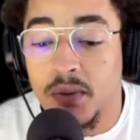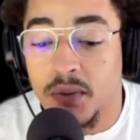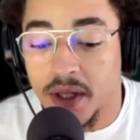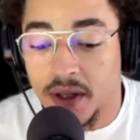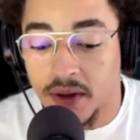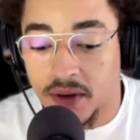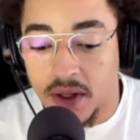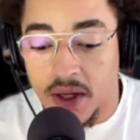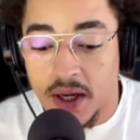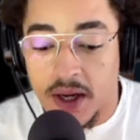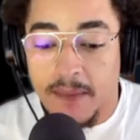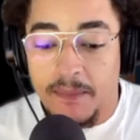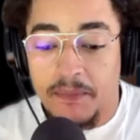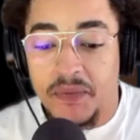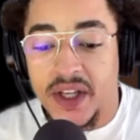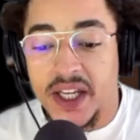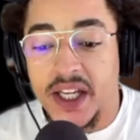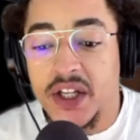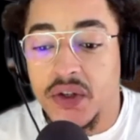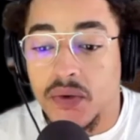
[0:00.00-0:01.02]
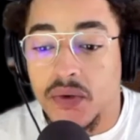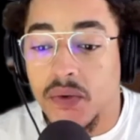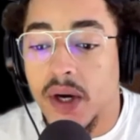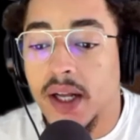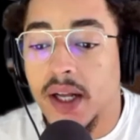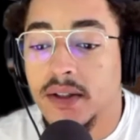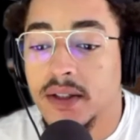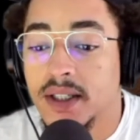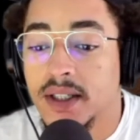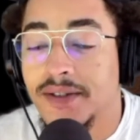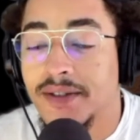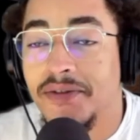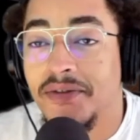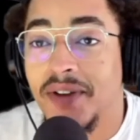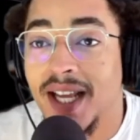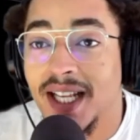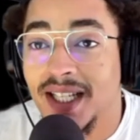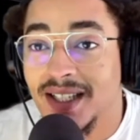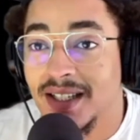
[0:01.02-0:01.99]
with Israel's
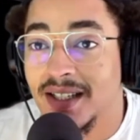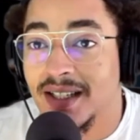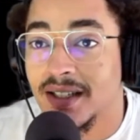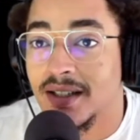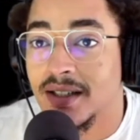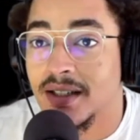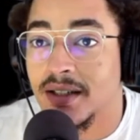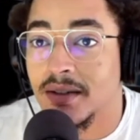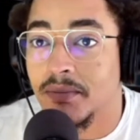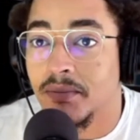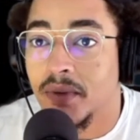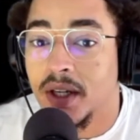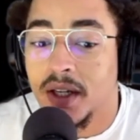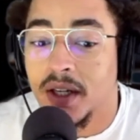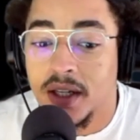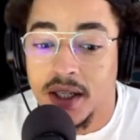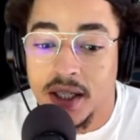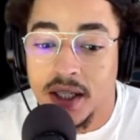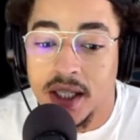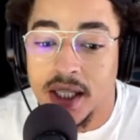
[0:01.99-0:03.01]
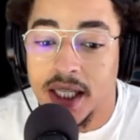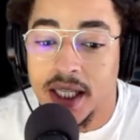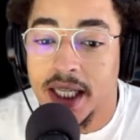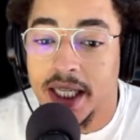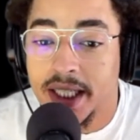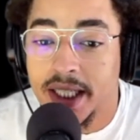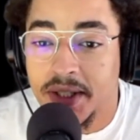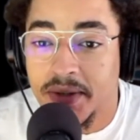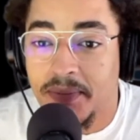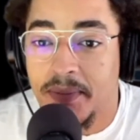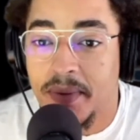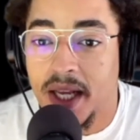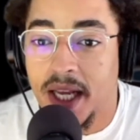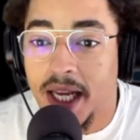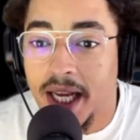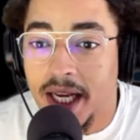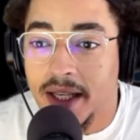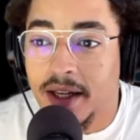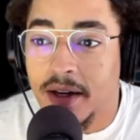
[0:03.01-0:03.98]
defense system, it's
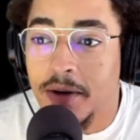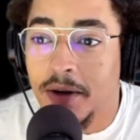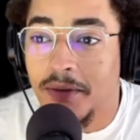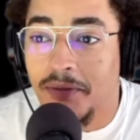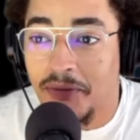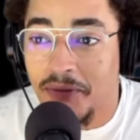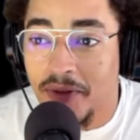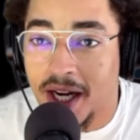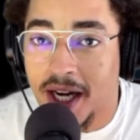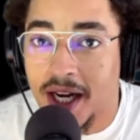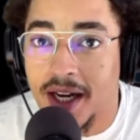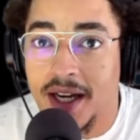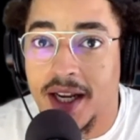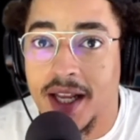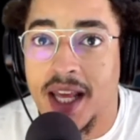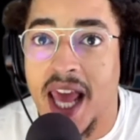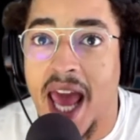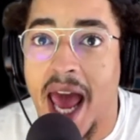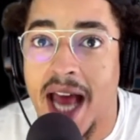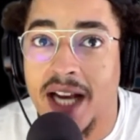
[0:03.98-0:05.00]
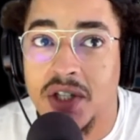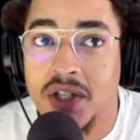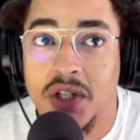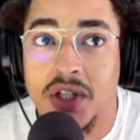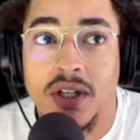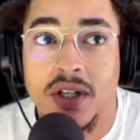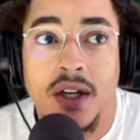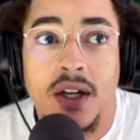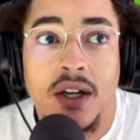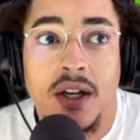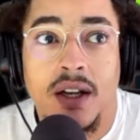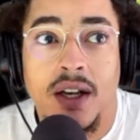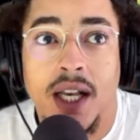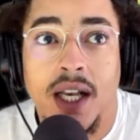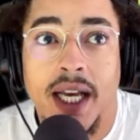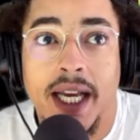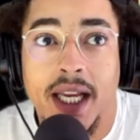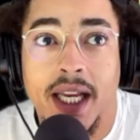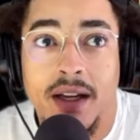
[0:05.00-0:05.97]
it could fucking catch
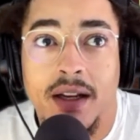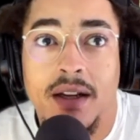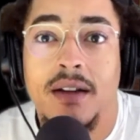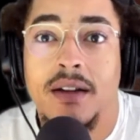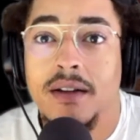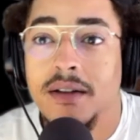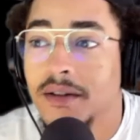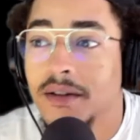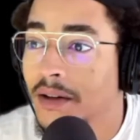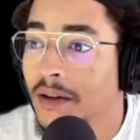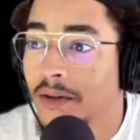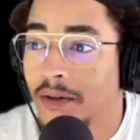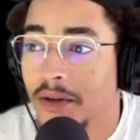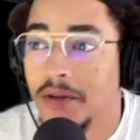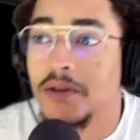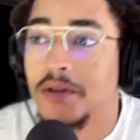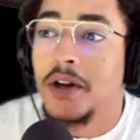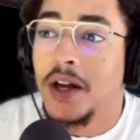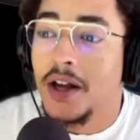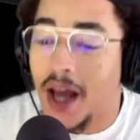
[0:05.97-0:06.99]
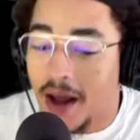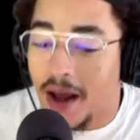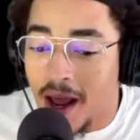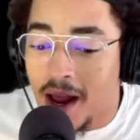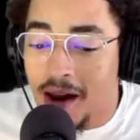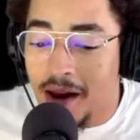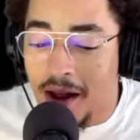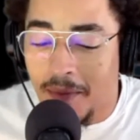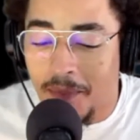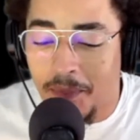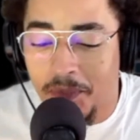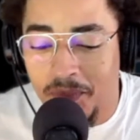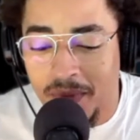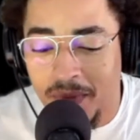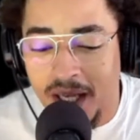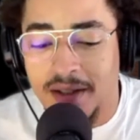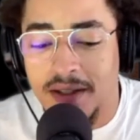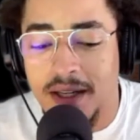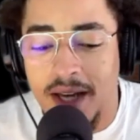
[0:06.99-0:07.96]
like eh, eh,
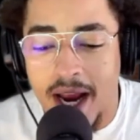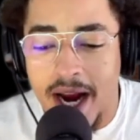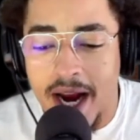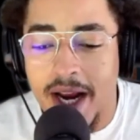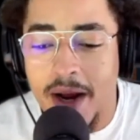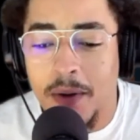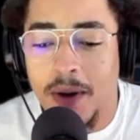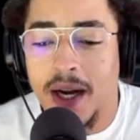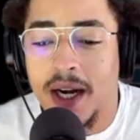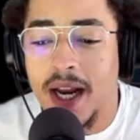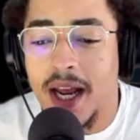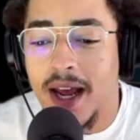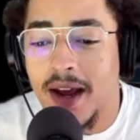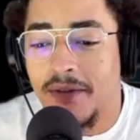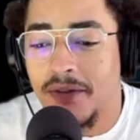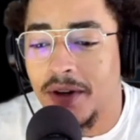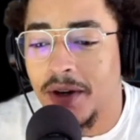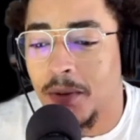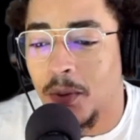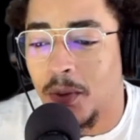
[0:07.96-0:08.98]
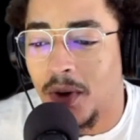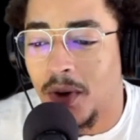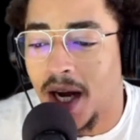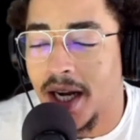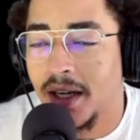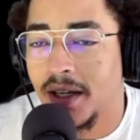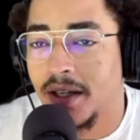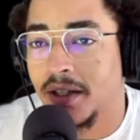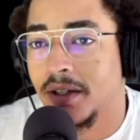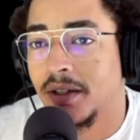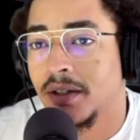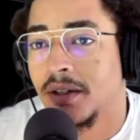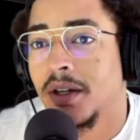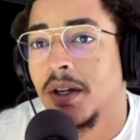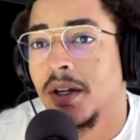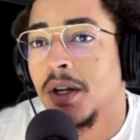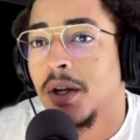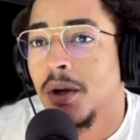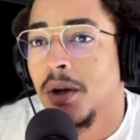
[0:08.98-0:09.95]
has anyone ever wondered
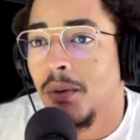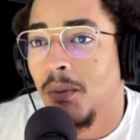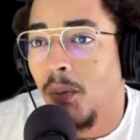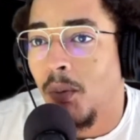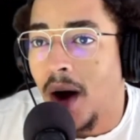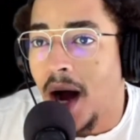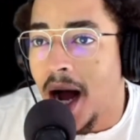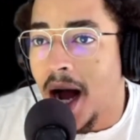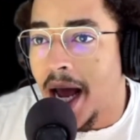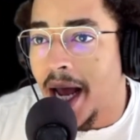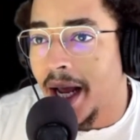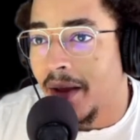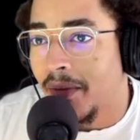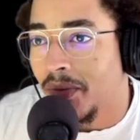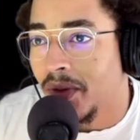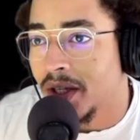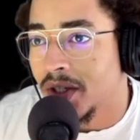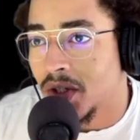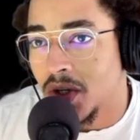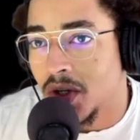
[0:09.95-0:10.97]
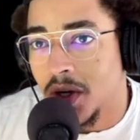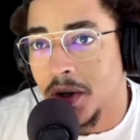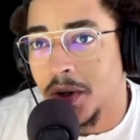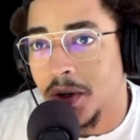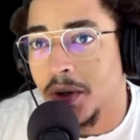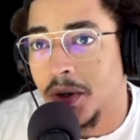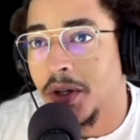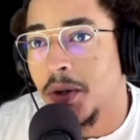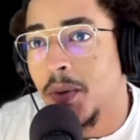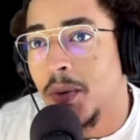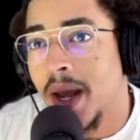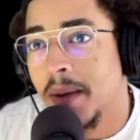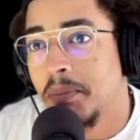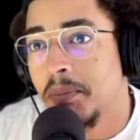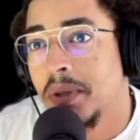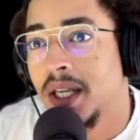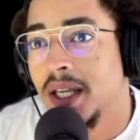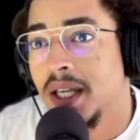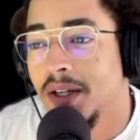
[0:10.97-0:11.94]
why there's no
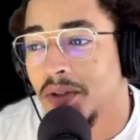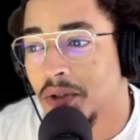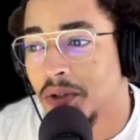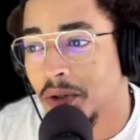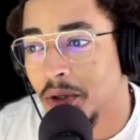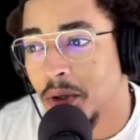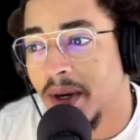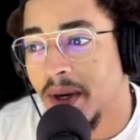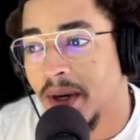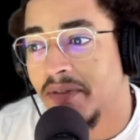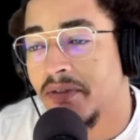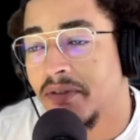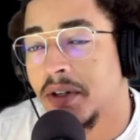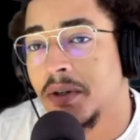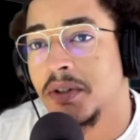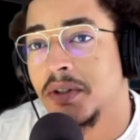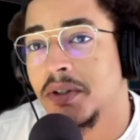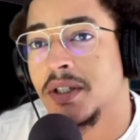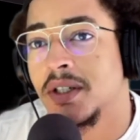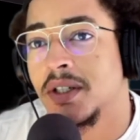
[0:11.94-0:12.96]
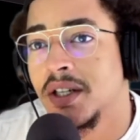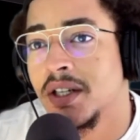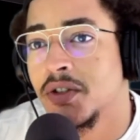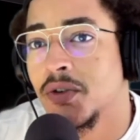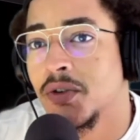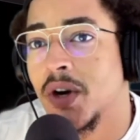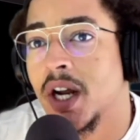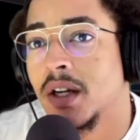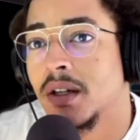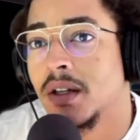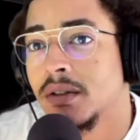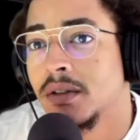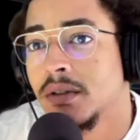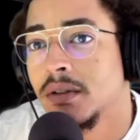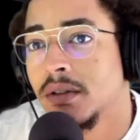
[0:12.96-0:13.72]
UAPs or UFOs in Israel?